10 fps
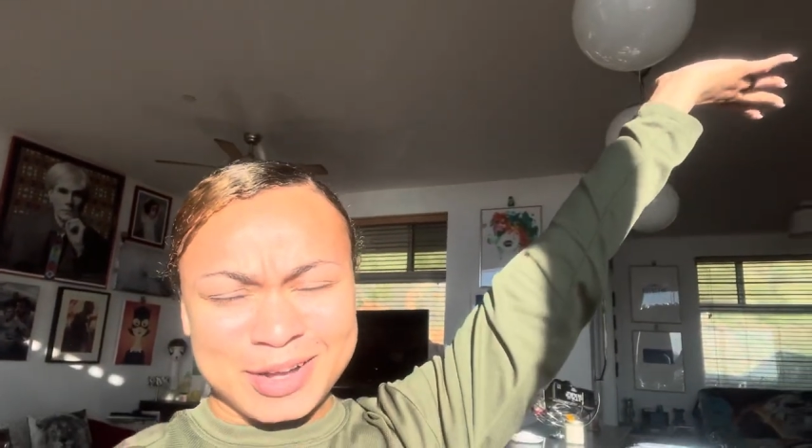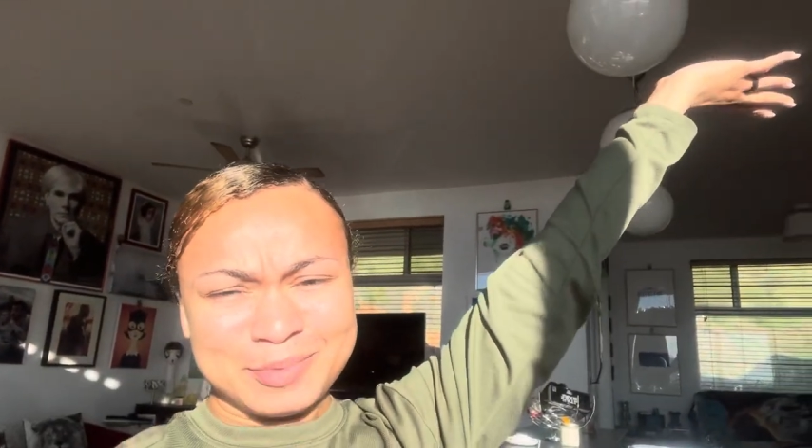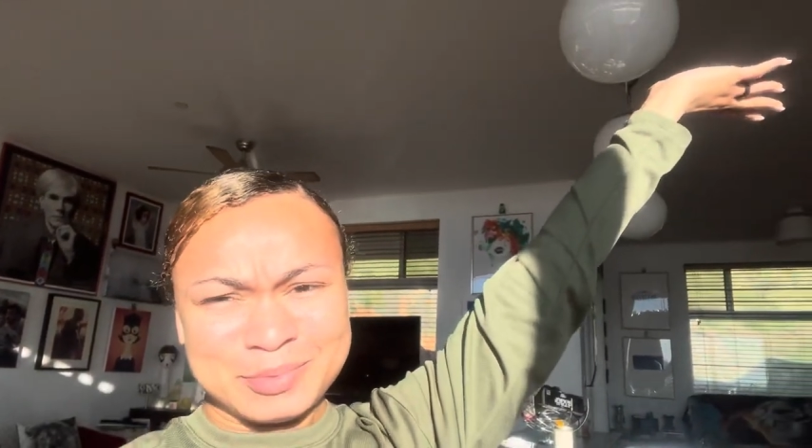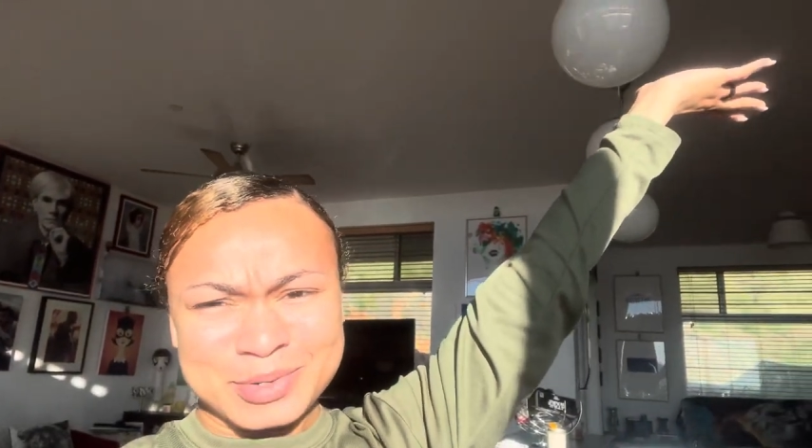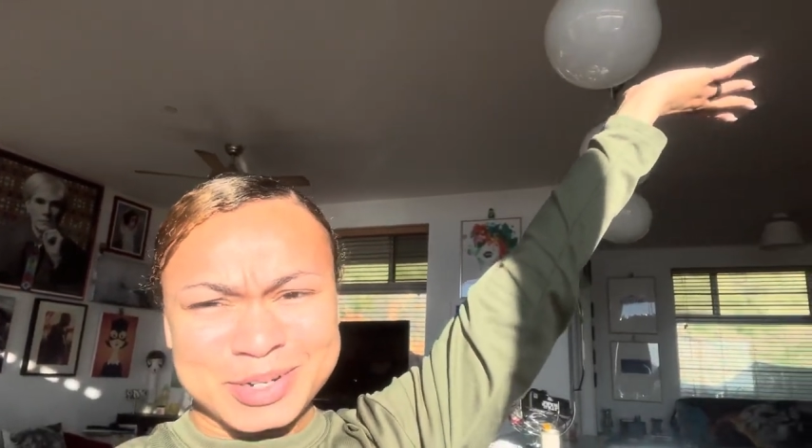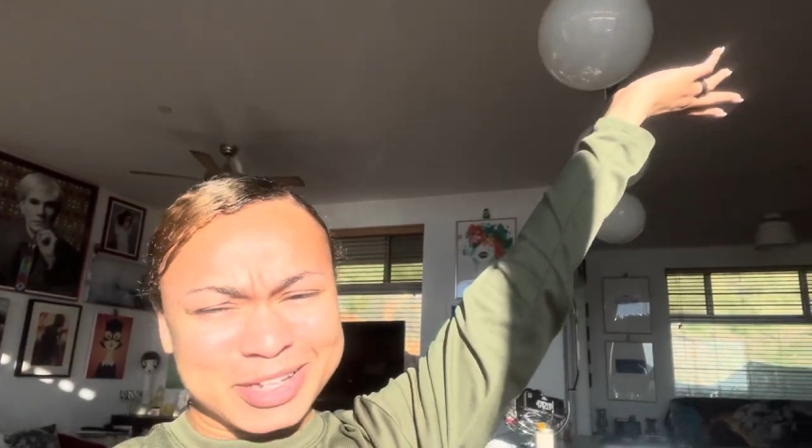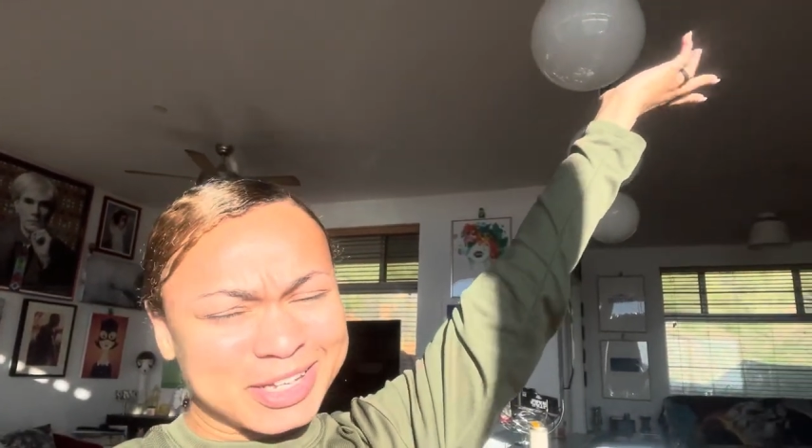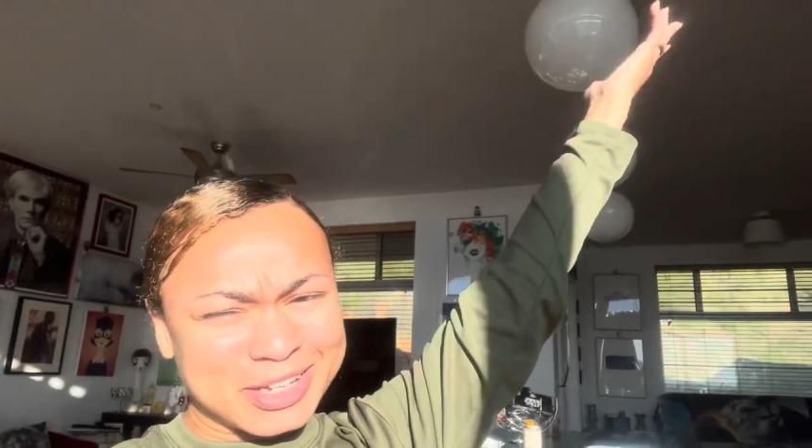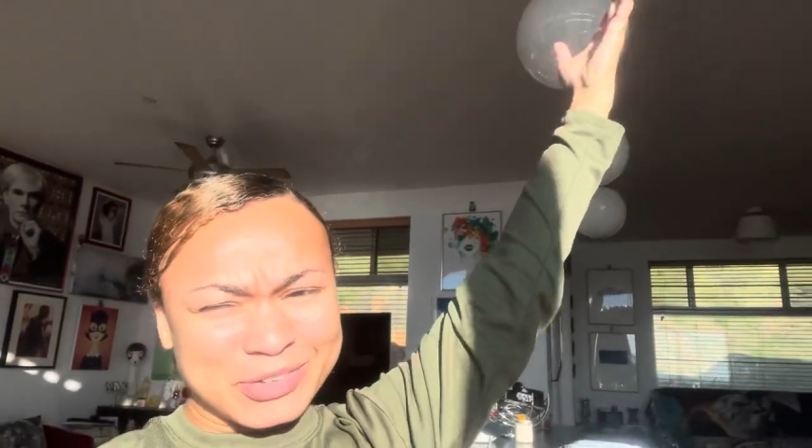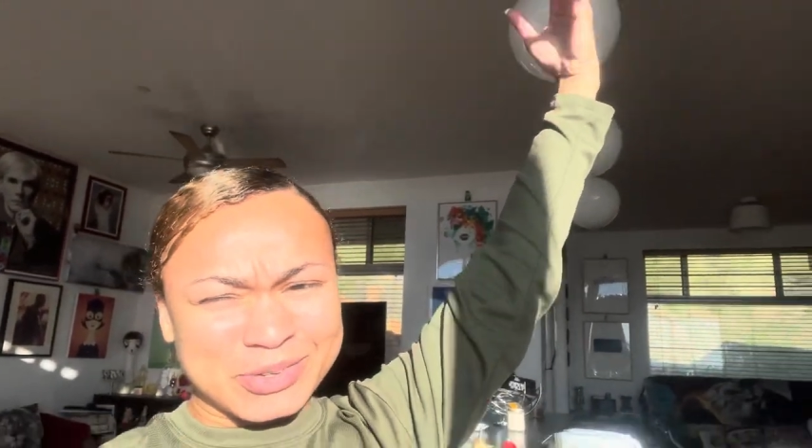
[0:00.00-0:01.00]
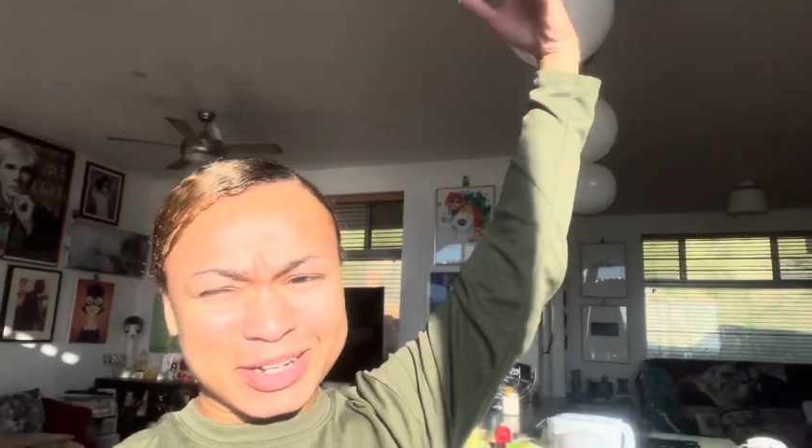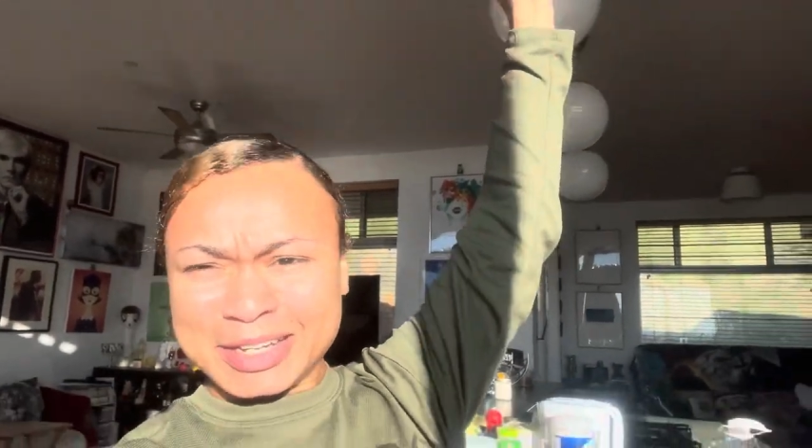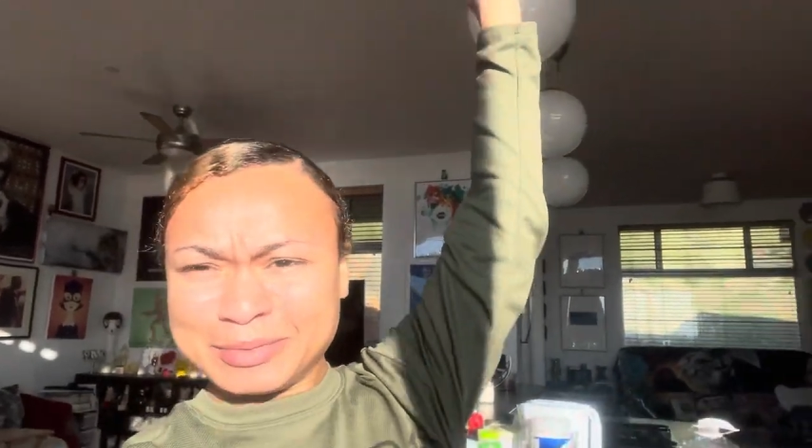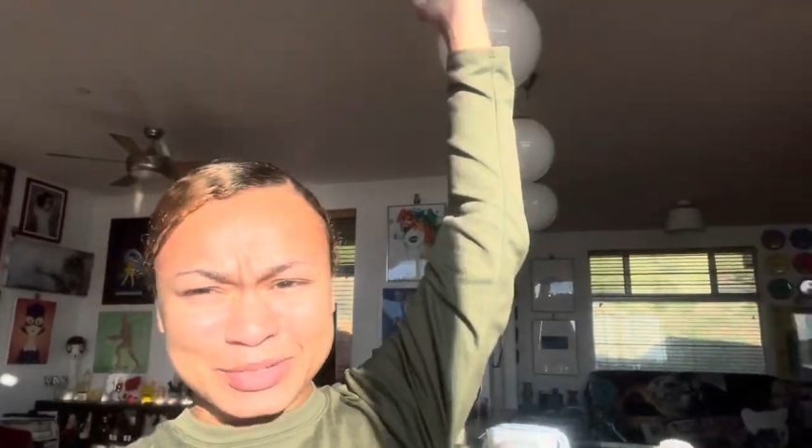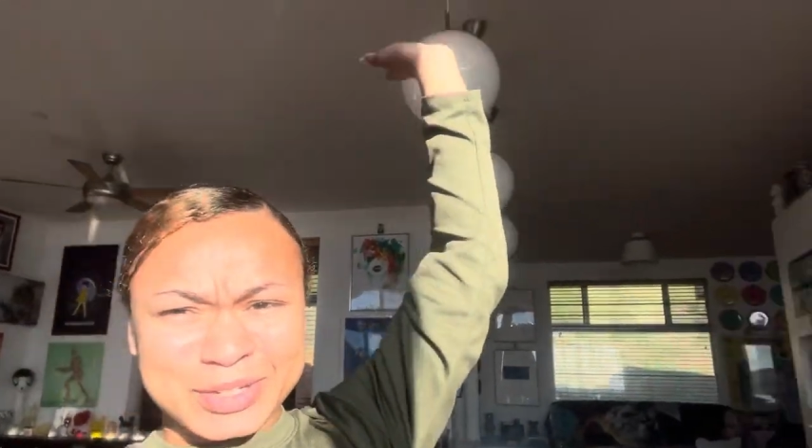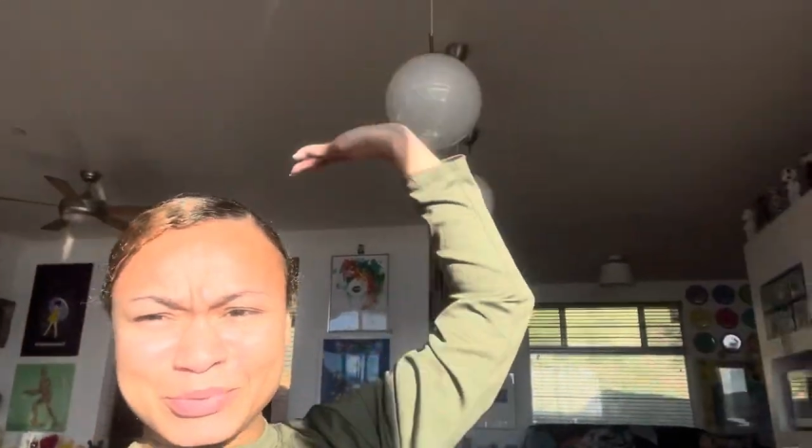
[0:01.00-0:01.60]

morning or evening,